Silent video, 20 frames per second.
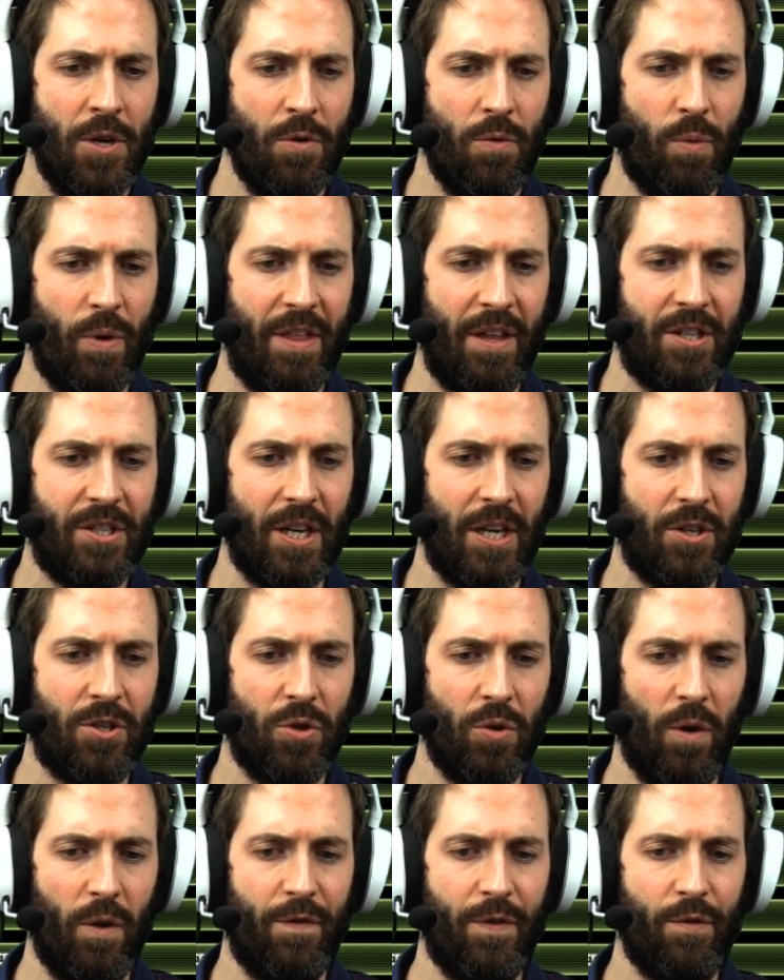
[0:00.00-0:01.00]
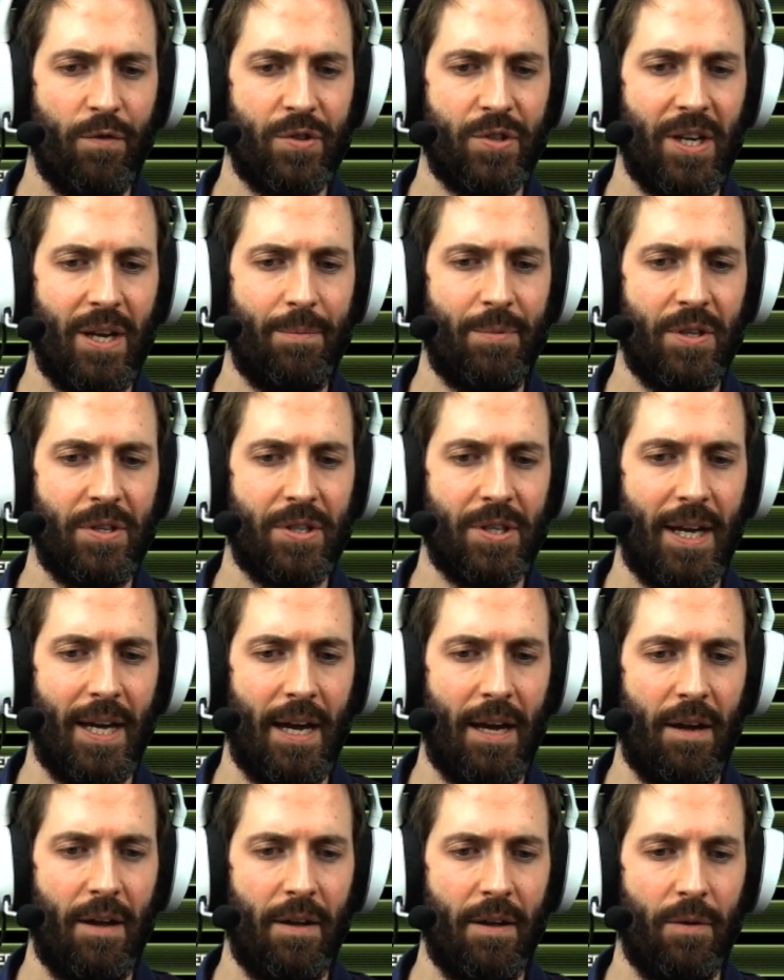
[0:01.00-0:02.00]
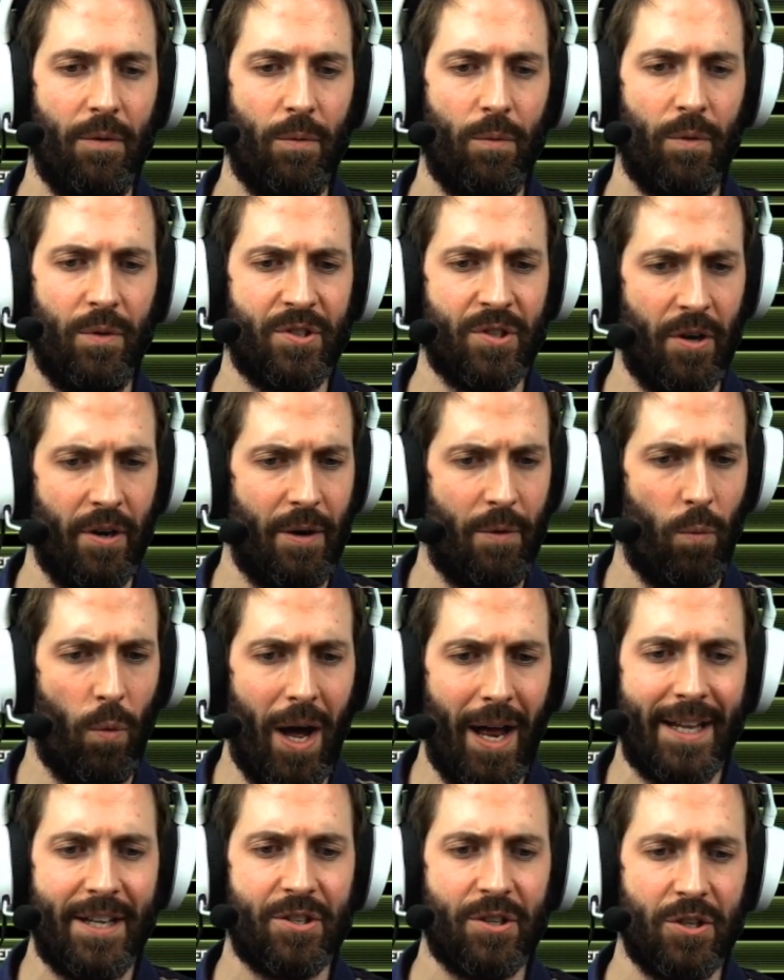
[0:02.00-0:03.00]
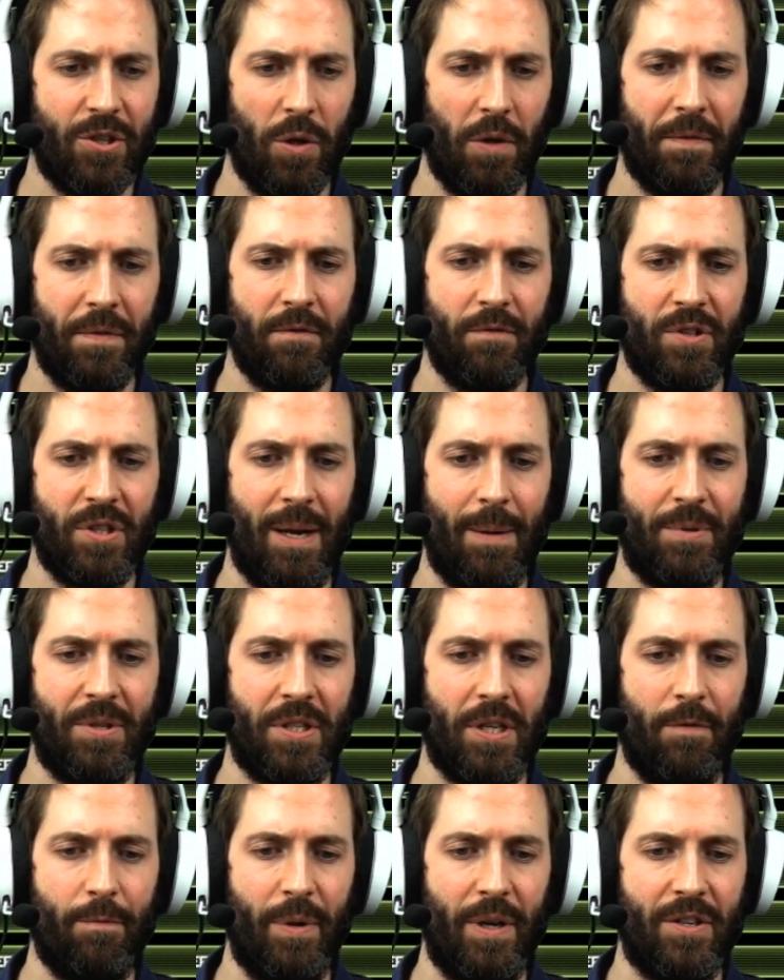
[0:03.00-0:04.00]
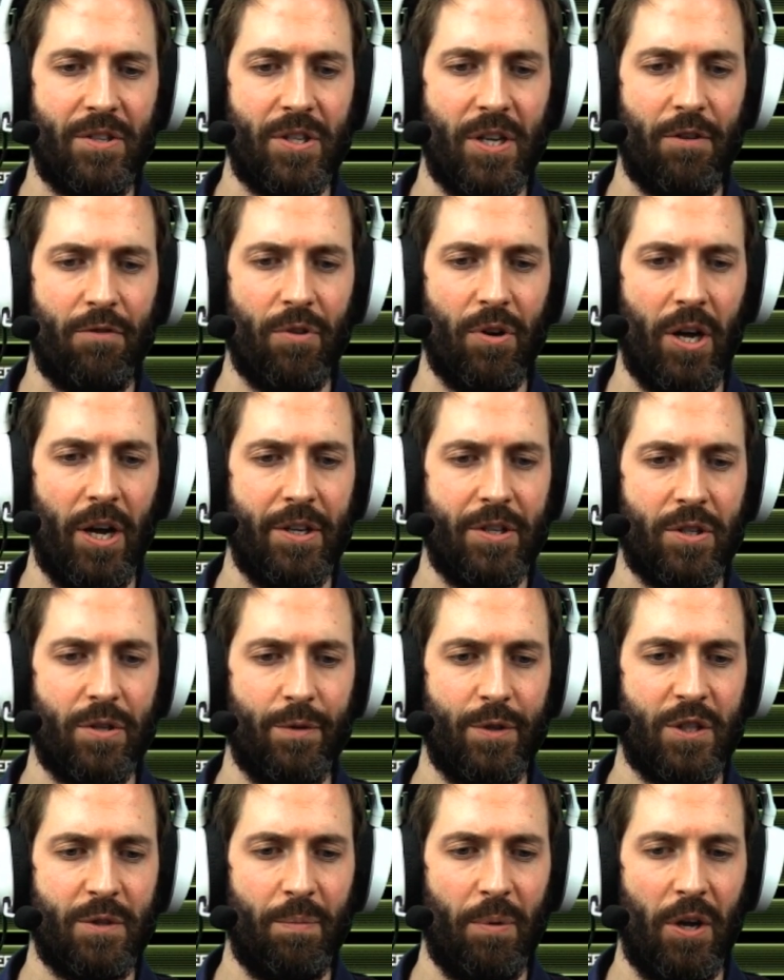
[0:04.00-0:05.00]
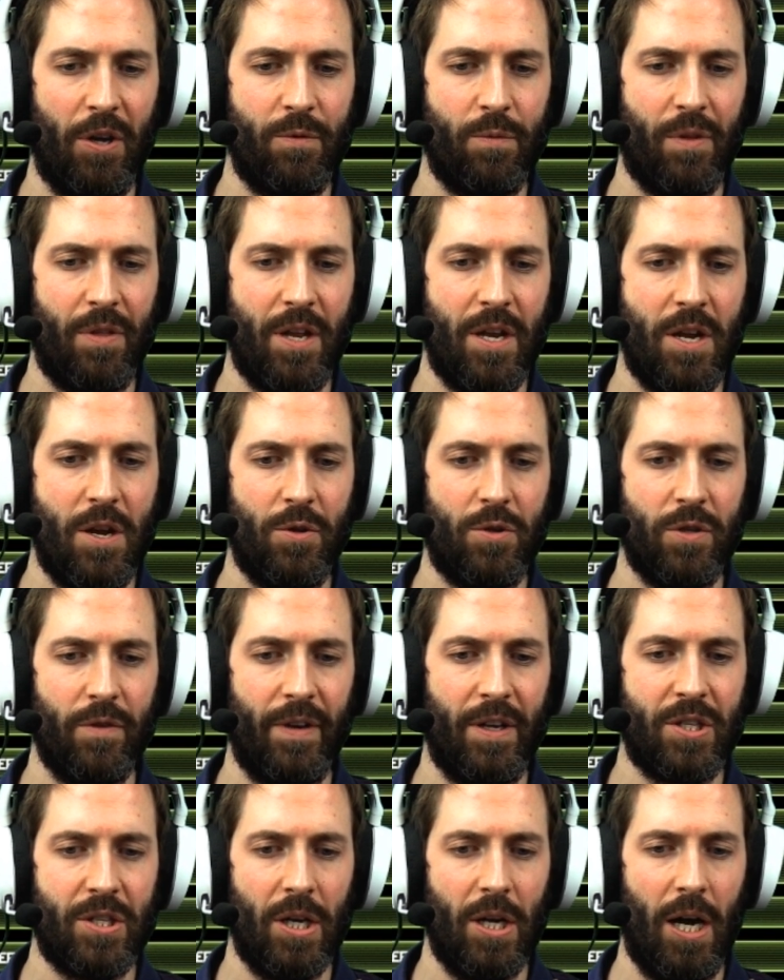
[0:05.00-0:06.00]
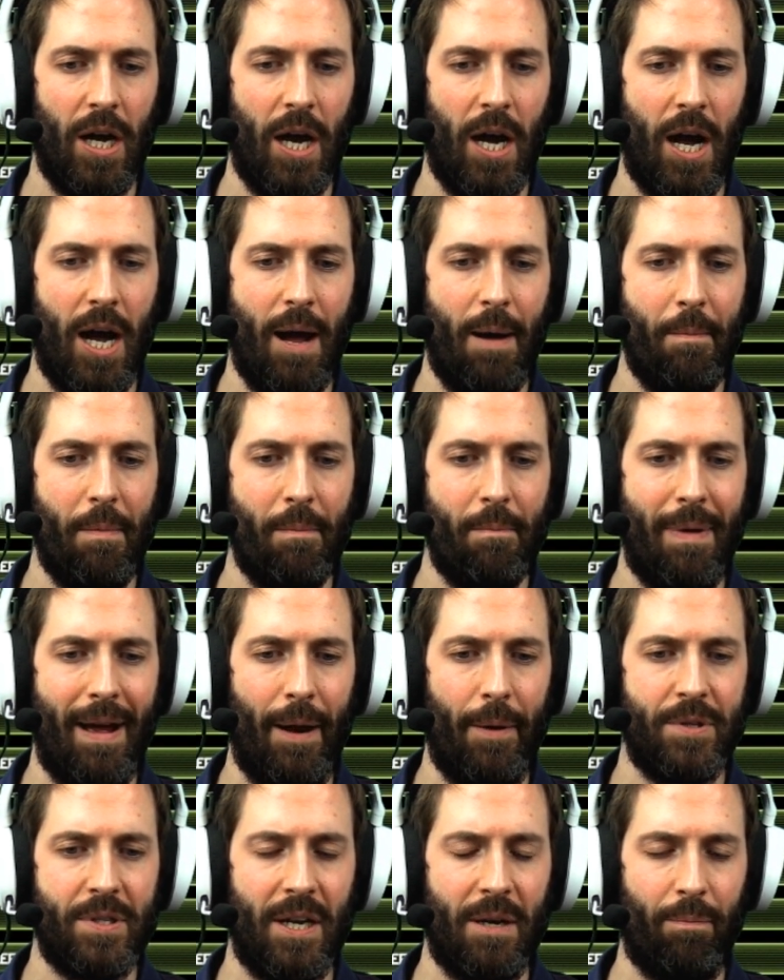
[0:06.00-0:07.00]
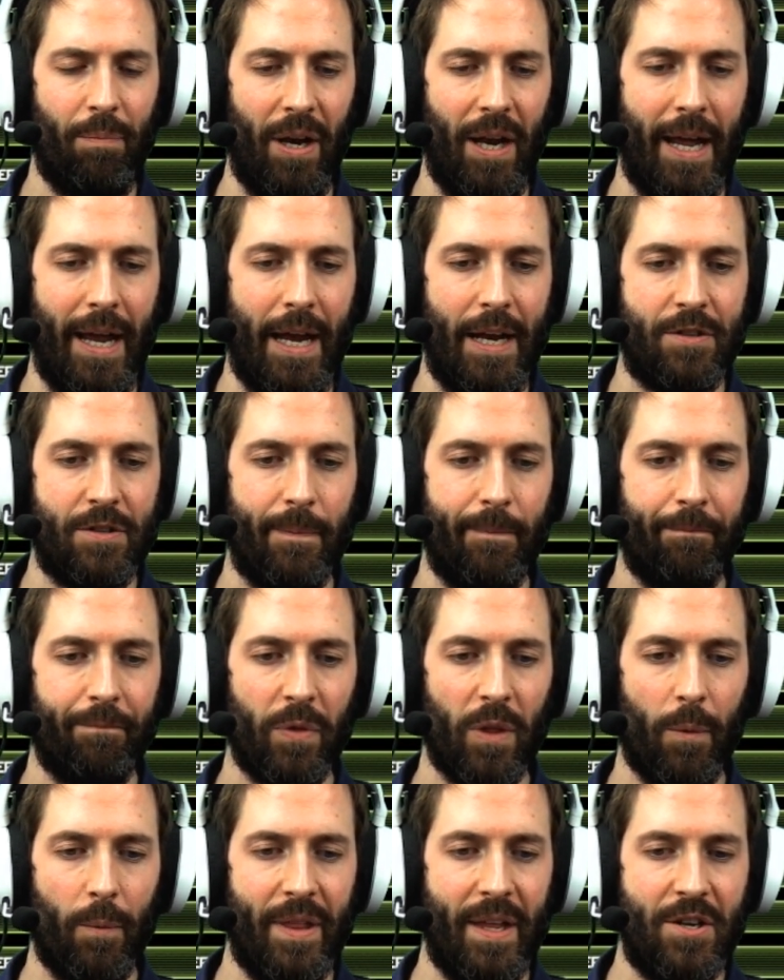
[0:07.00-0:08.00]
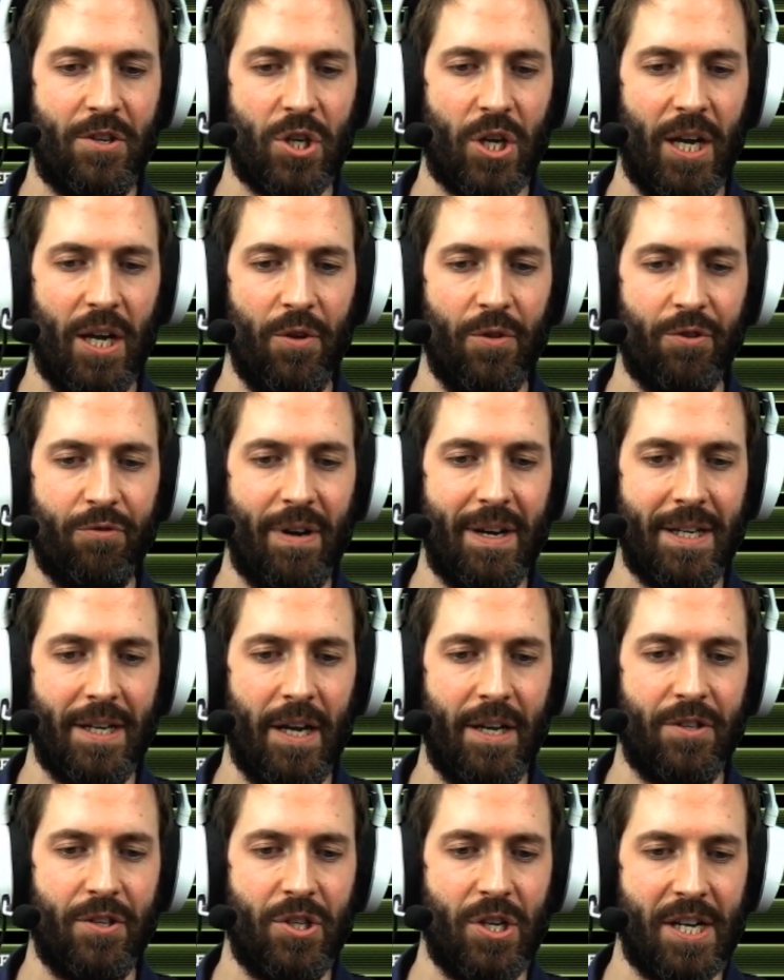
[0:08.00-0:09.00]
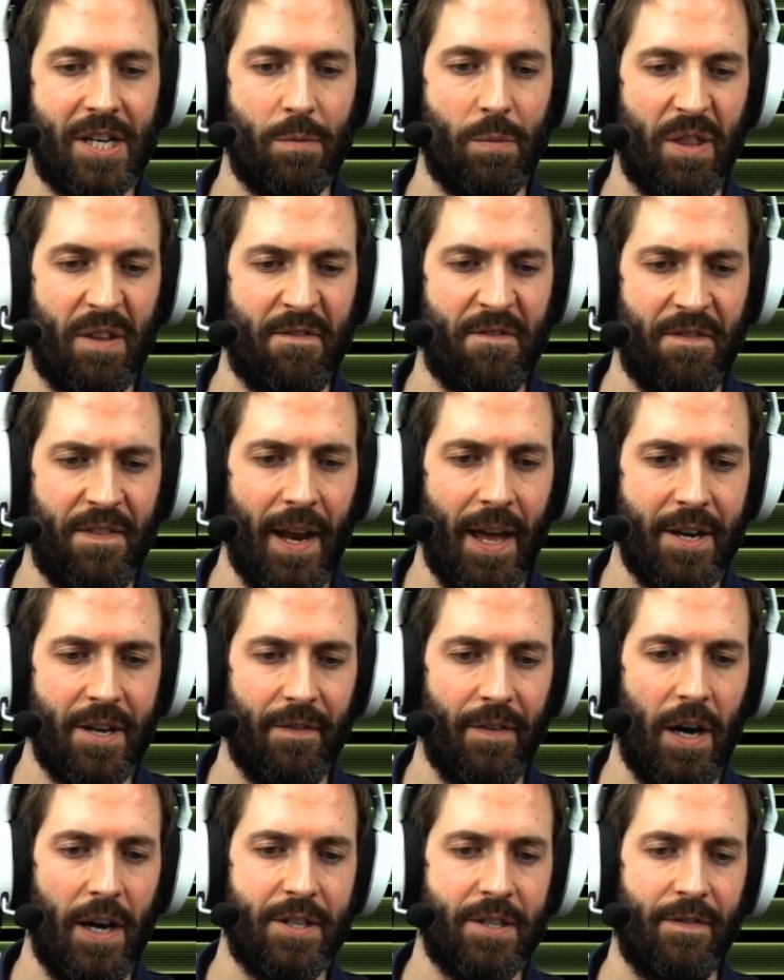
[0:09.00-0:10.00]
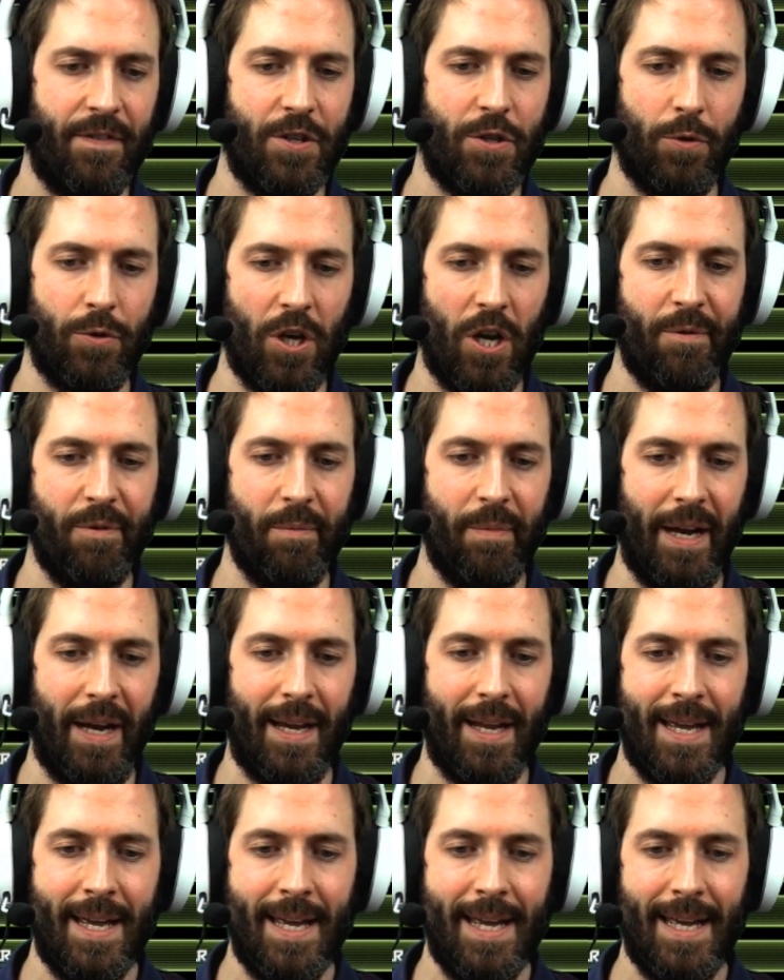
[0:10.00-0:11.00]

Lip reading: With its endorphin receptors while its endorphin receptors have been synchronized to respond with the use of its arm-mounted blades. With each kill, the Dread Knight is injected with a flood of artificial dopamine.